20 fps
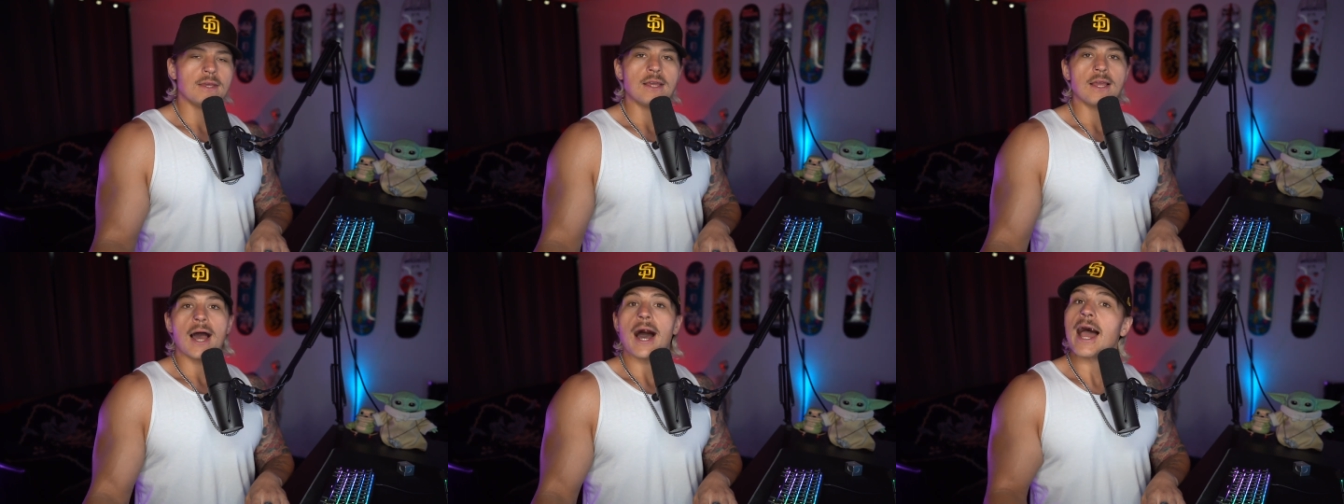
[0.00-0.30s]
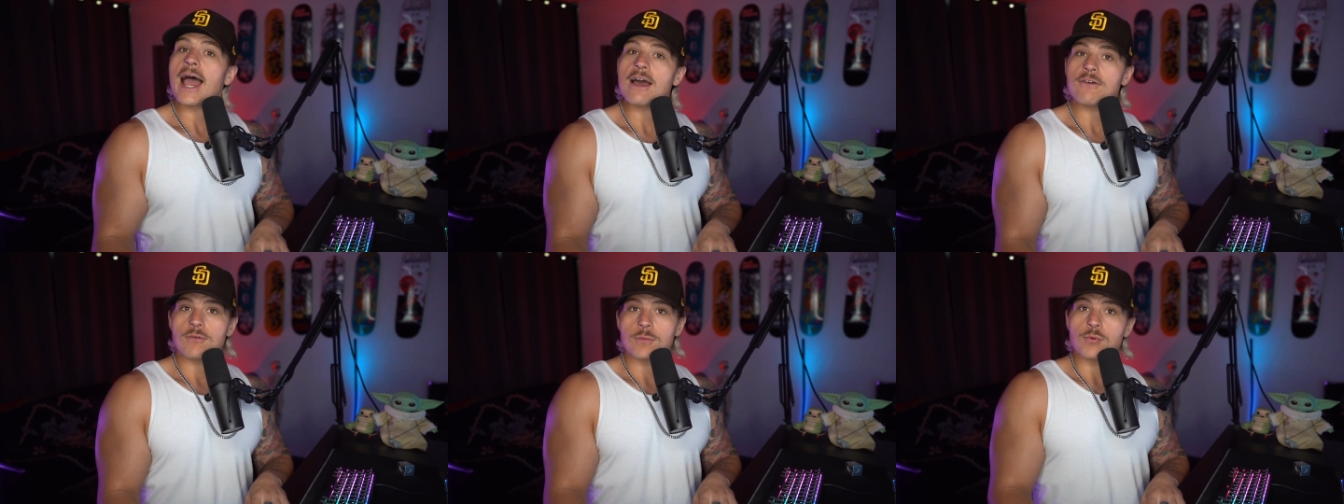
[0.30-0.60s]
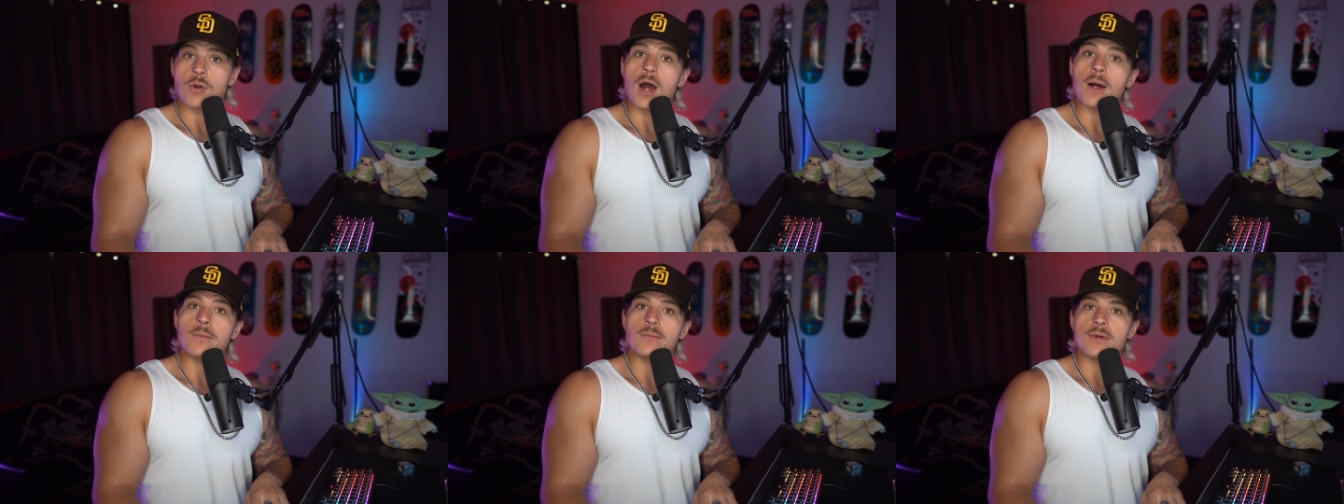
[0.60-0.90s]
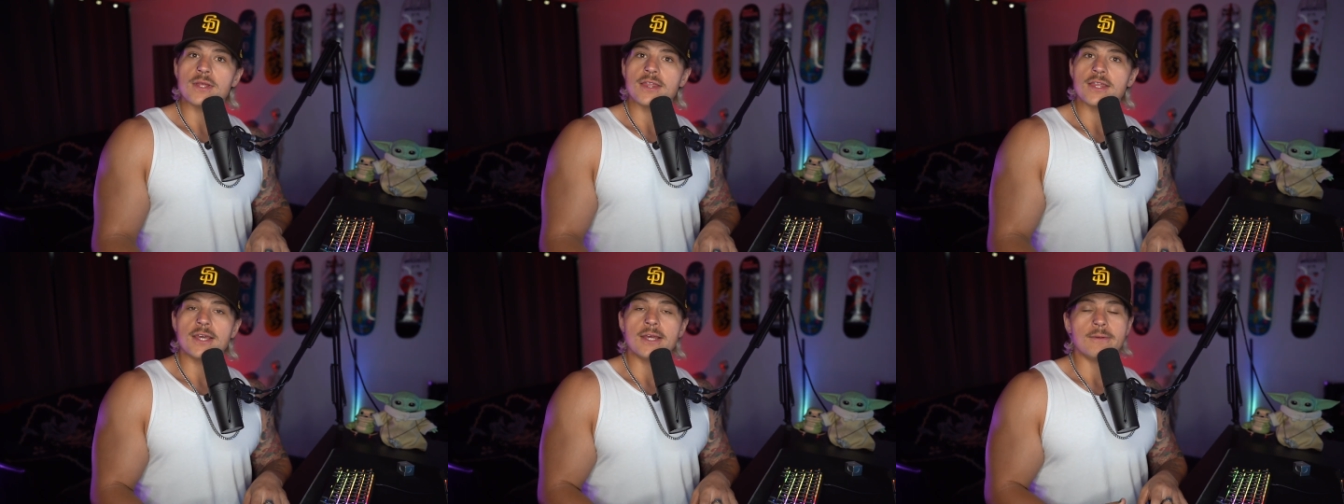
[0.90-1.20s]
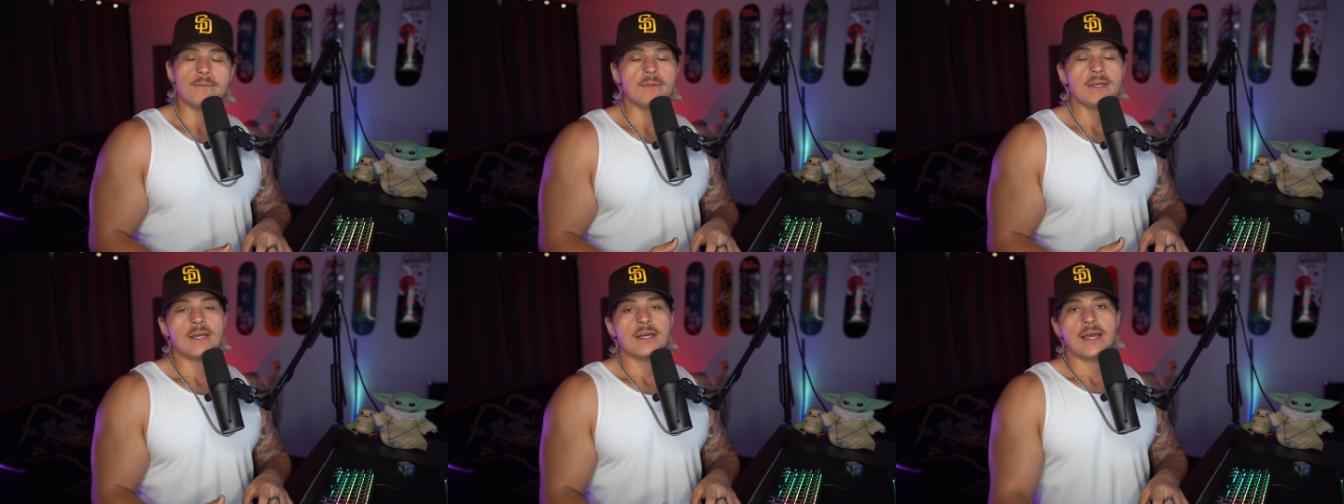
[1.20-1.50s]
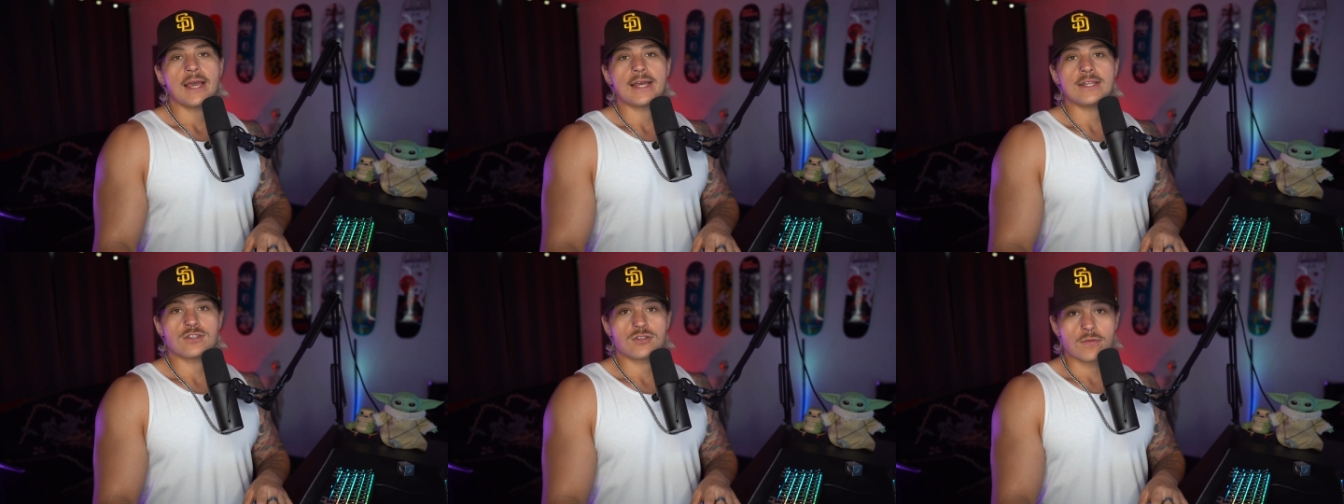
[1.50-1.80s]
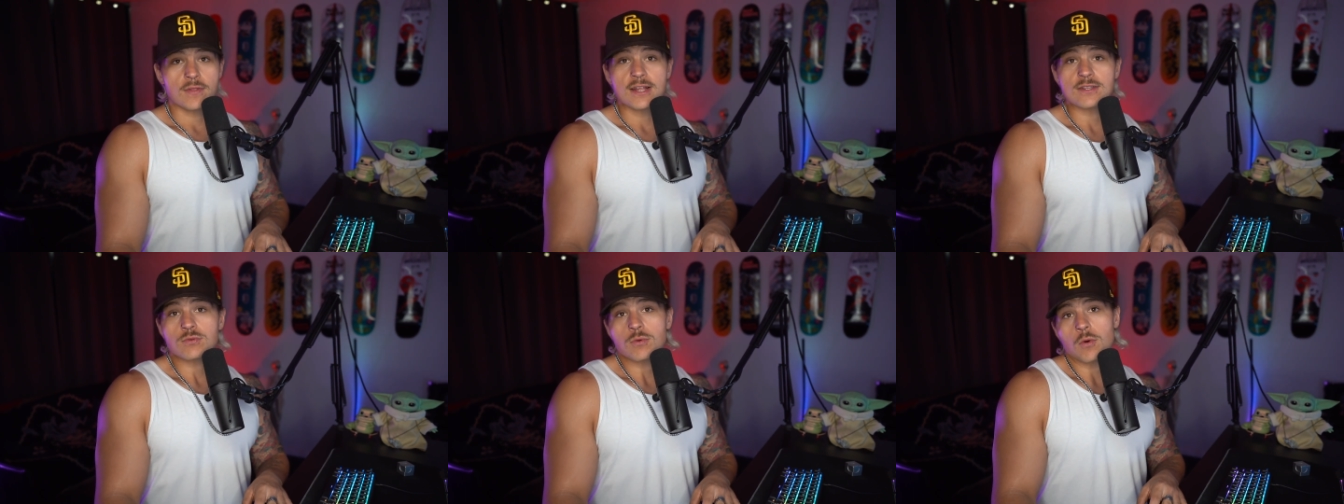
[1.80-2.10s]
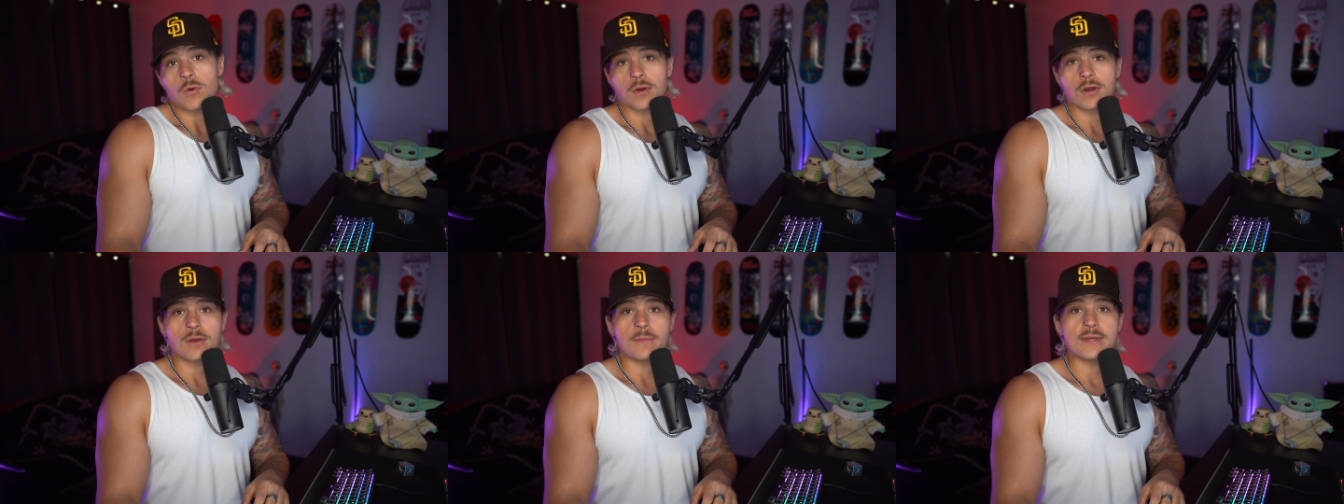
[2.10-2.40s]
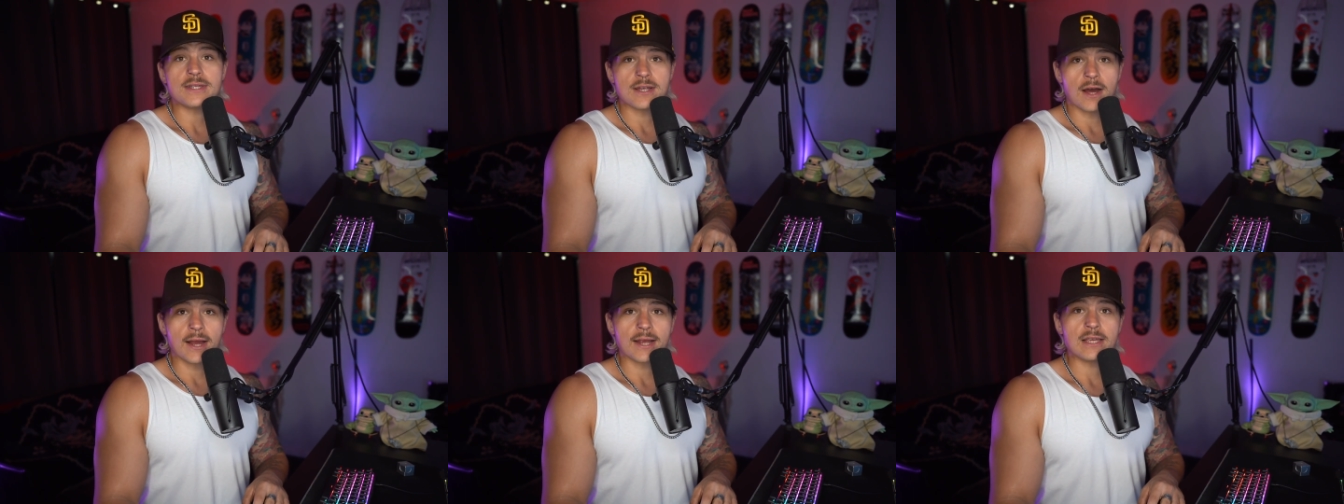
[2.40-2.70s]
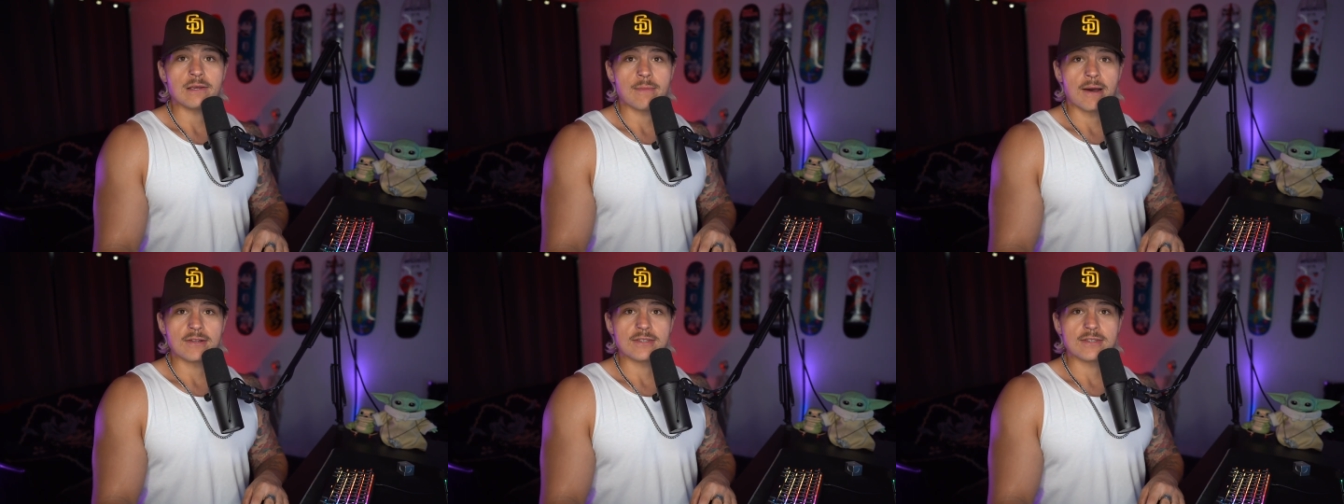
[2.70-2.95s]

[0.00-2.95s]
I have a problem with it. And so that's what we're going to be talking about